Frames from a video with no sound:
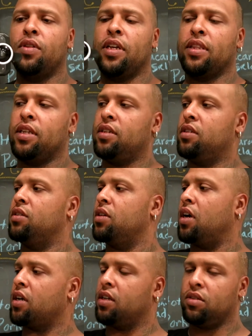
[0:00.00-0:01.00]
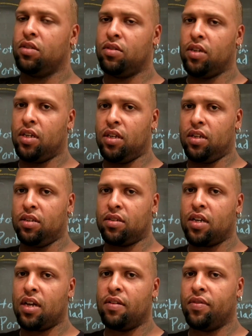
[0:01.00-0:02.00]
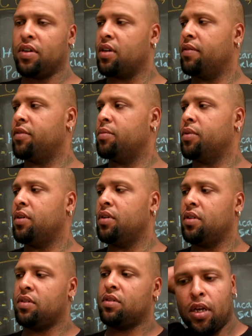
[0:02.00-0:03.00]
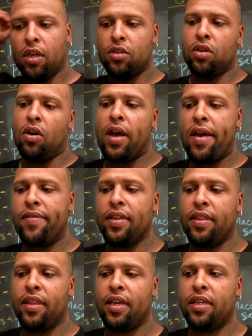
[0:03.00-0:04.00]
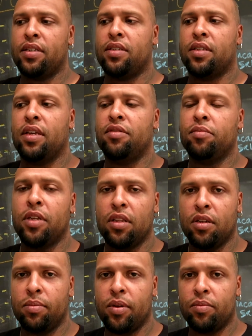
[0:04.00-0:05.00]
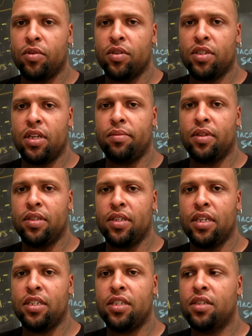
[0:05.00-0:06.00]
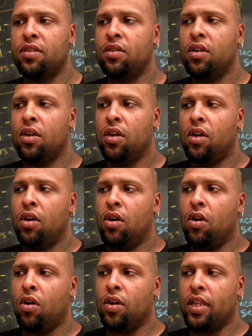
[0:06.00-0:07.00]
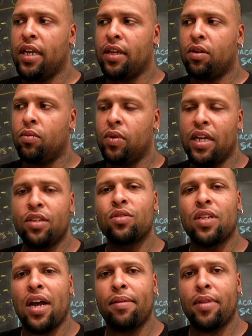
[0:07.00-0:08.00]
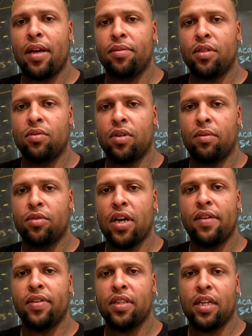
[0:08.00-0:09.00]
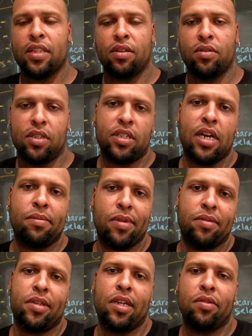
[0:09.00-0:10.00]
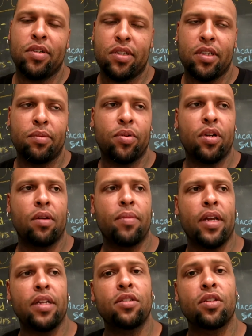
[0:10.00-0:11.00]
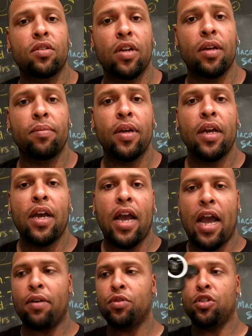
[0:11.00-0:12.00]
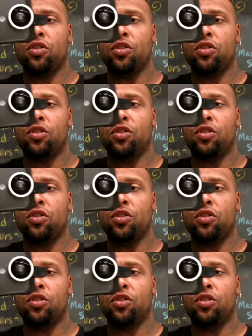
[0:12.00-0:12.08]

like this and talking to it is kind of uncomfortable. So having this gives me a little bit more stabilization. Or like when I do time lapses when I'm driving, like there was a time lapse that I recently put on my Instagram. I was